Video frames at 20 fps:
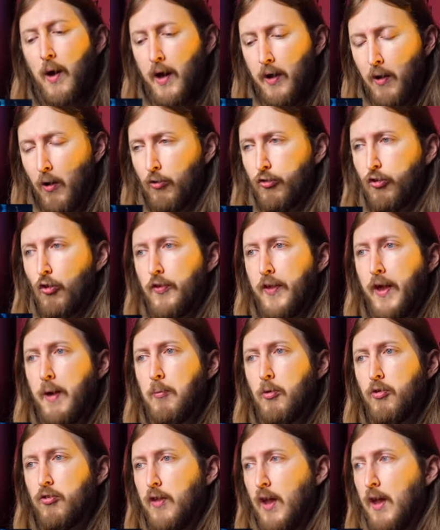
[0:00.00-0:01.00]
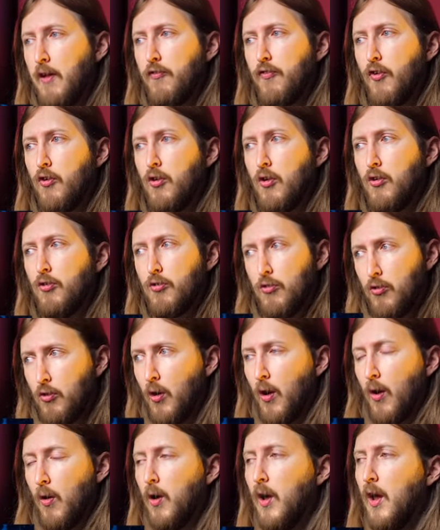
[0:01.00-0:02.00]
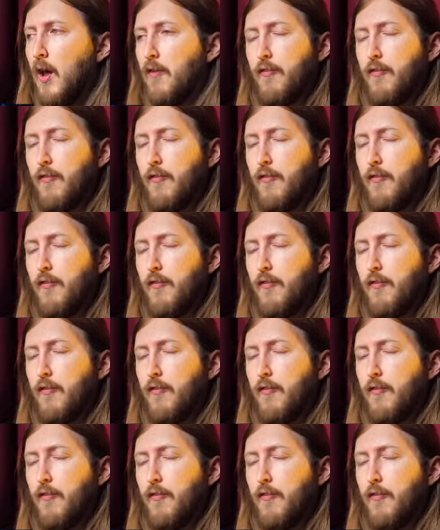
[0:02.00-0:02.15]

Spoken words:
And also Dave Mustaine for just, you know,